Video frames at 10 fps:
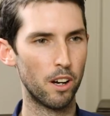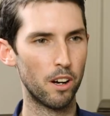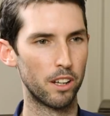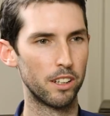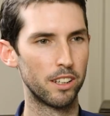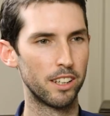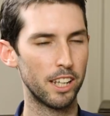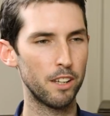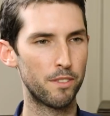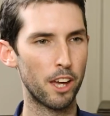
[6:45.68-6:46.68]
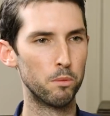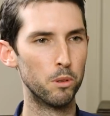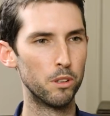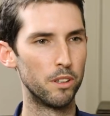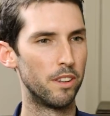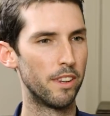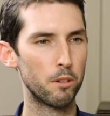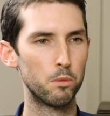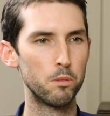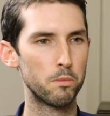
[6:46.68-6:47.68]
not. If they would,
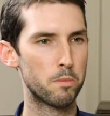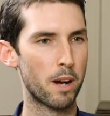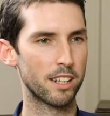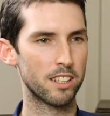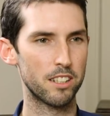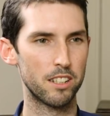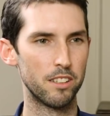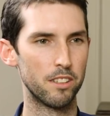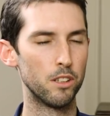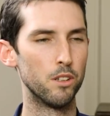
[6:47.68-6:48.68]
they wouldn't be practitioners at